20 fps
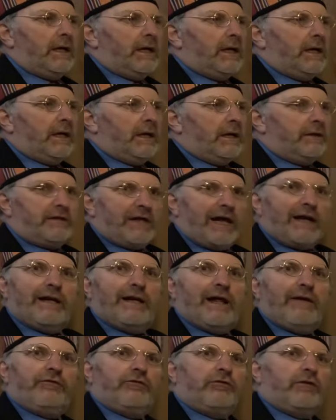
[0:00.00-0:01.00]

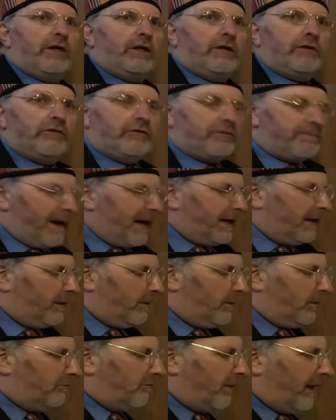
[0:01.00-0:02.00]
Danilevsky and
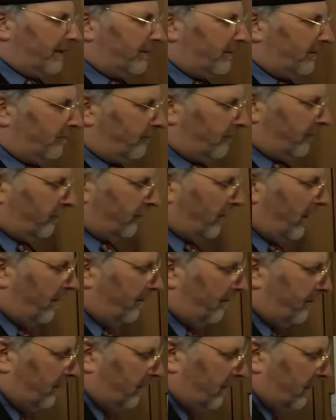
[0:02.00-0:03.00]
Spengler were writing, for
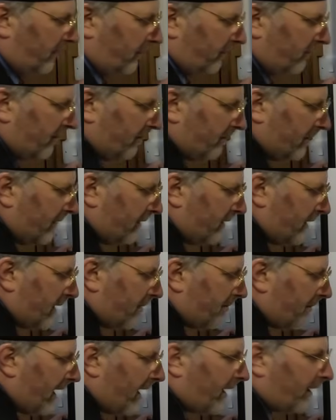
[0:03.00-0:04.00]
example, and similarly the
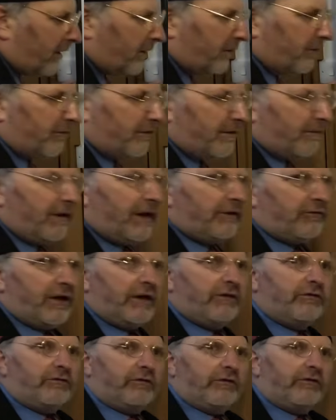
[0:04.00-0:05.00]
American
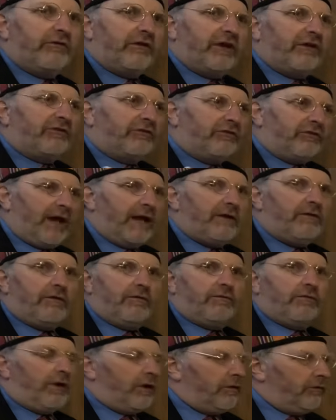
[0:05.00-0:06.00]
civilizations, the extent
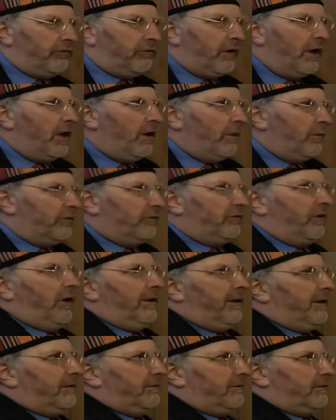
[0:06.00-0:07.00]
of those was
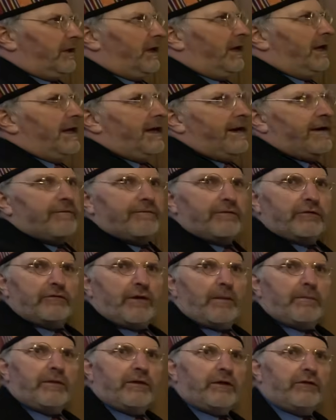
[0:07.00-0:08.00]
not clear for
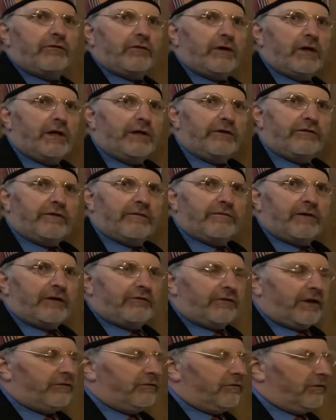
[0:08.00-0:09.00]
some of these early
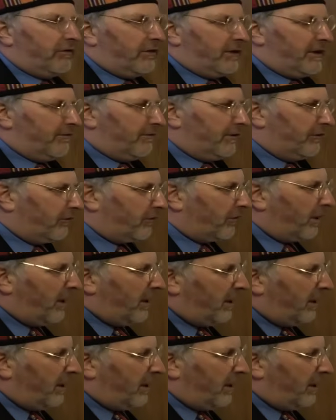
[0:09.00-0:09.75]
civilization theorists.